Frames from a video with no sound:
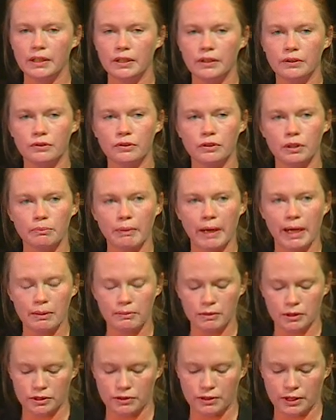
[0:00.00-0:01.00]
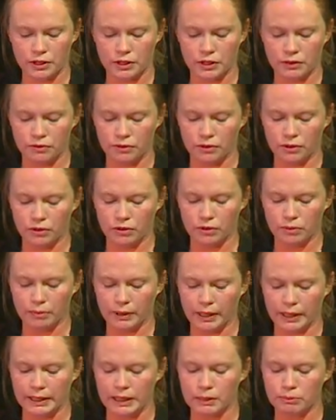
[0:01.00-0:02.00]
through the Payment Strategy Forum
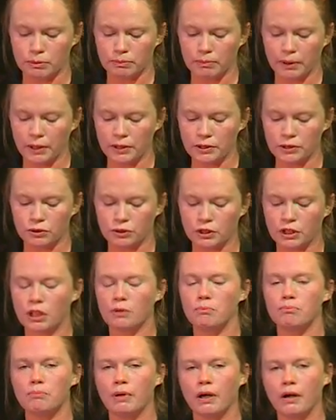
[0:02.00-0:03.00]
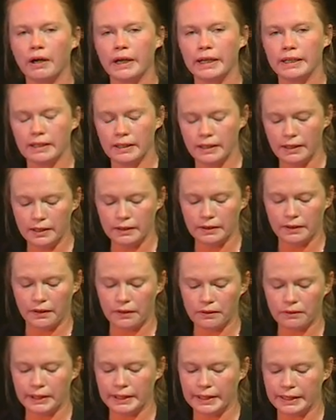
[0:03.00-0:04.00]
and its proposal to combine the
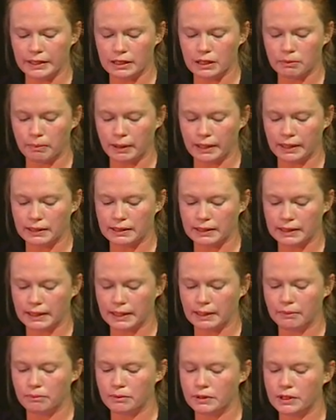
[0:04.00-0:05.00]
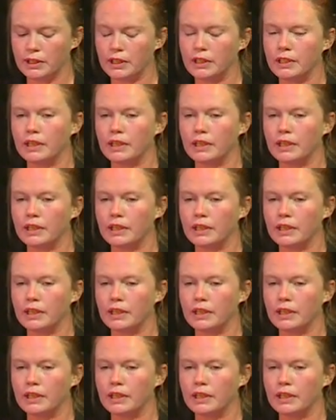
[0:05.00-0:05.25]
3 interbank schemes,